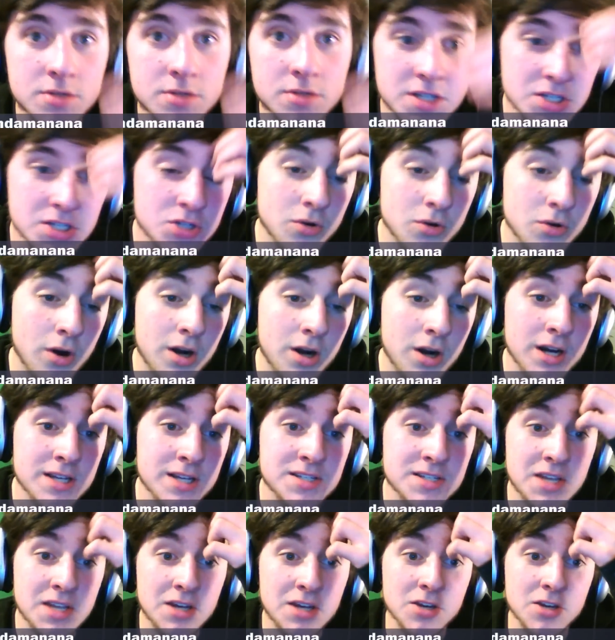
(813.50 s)
since you already
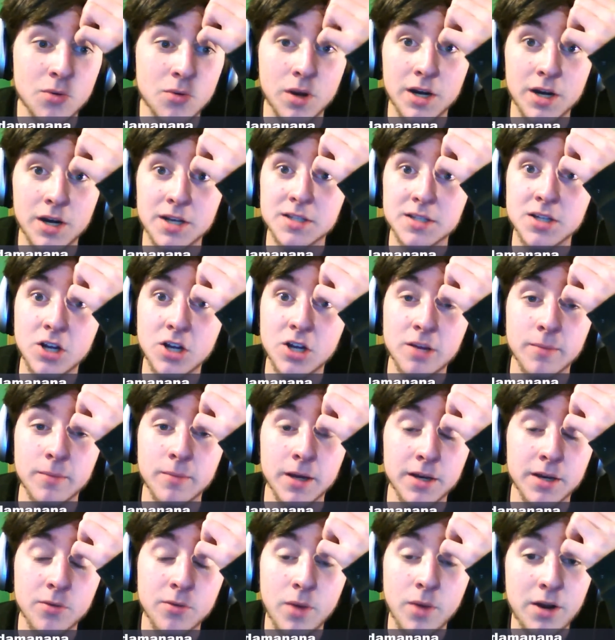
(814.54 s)
said you wanted to talk
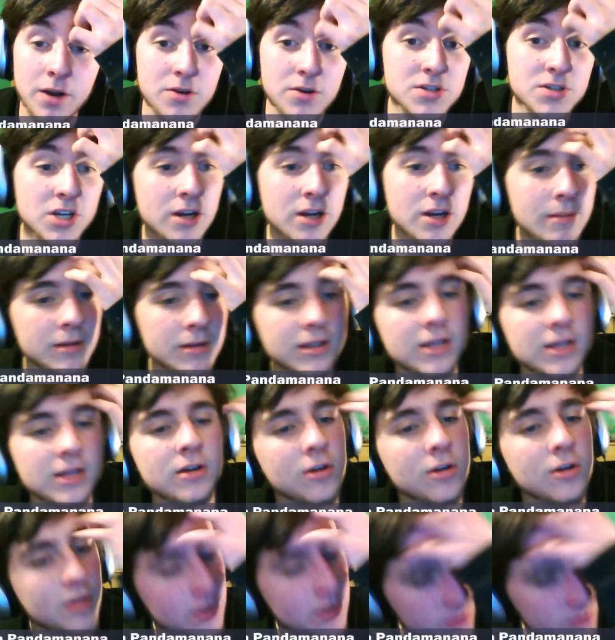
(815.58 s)
about it, why don't you talk about the
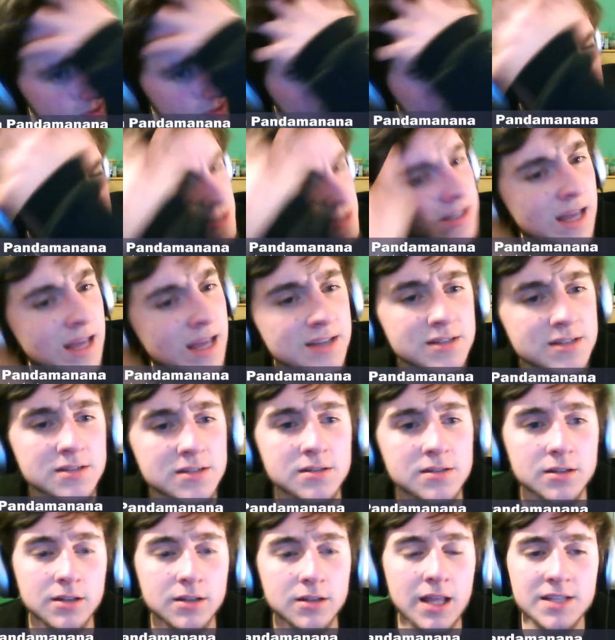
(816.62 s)
hero that was released
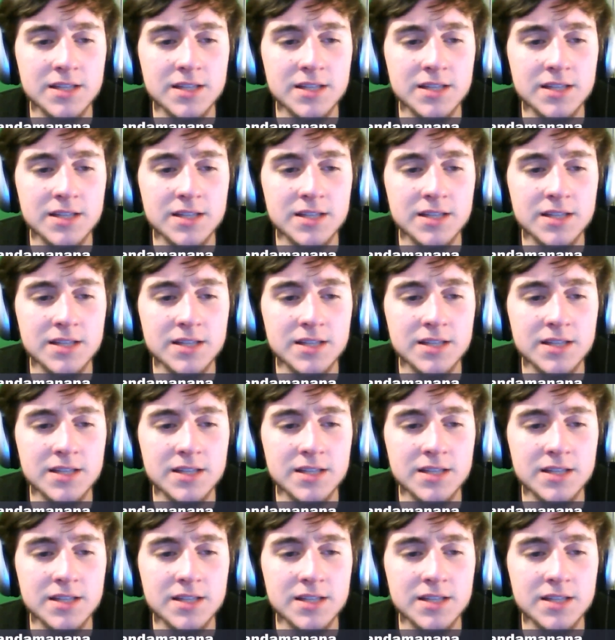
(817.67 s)
last